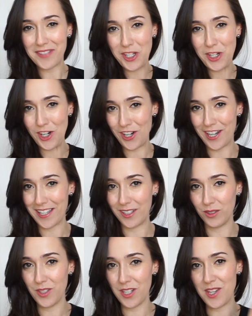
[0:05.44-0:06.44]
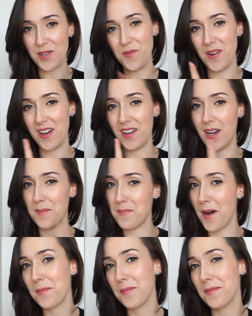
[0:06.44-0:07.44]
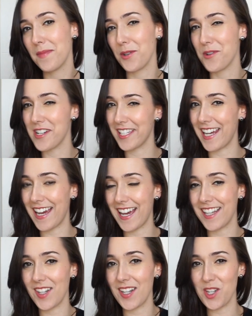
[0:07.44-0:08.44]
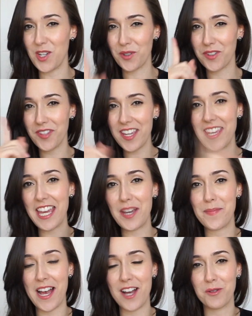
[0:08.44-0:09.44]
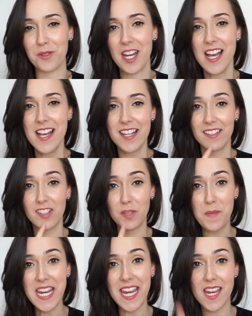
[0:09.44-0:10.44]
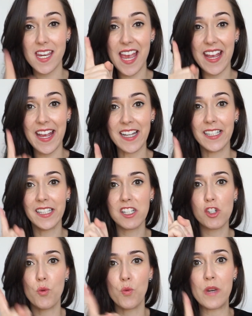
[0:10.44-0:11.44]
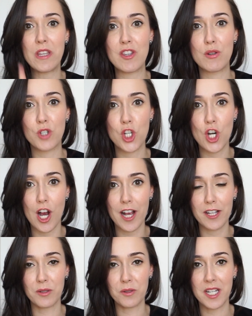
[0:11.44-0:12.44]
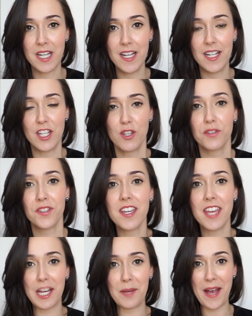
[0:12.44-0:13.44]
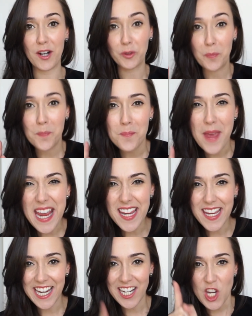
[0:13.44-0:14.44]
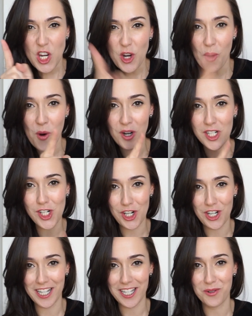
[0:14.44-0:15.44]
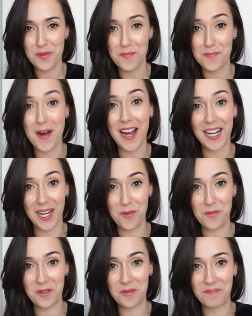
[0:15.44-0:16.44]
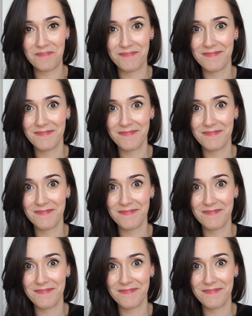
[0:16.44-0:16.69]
a child, you are a mum or a dad, and you're thinking about speaking English with your child. You're thinking about making your child bilingual.